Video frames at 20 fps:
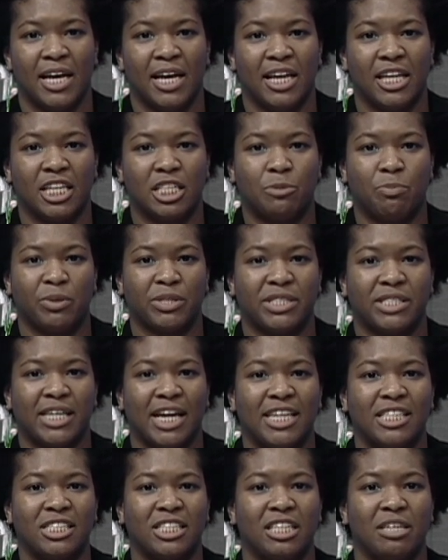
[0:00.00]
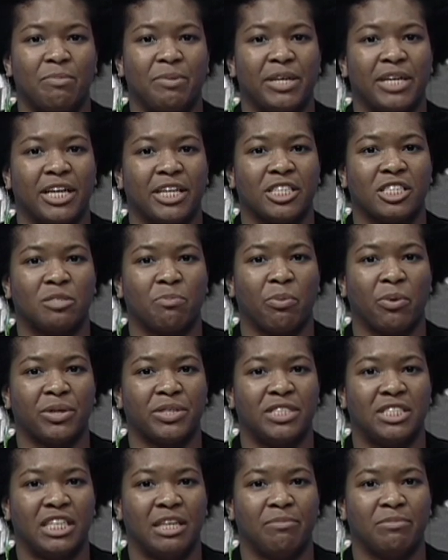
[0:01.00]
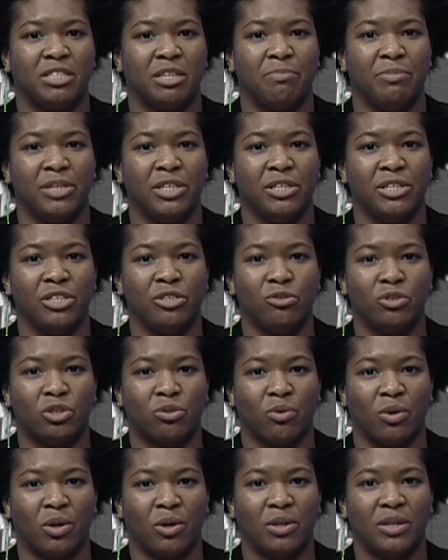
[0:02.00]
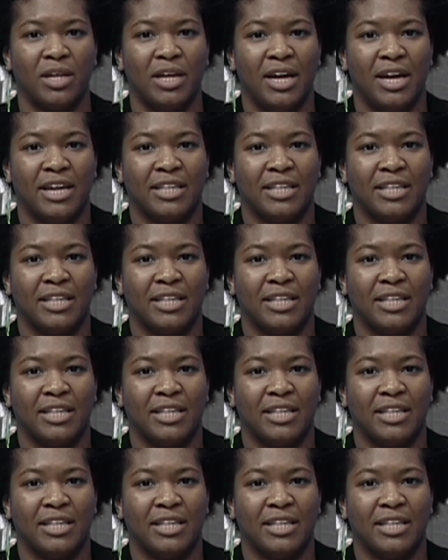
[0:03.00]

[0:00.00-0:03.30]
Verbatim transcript: It is precisely because sports seem to be neutral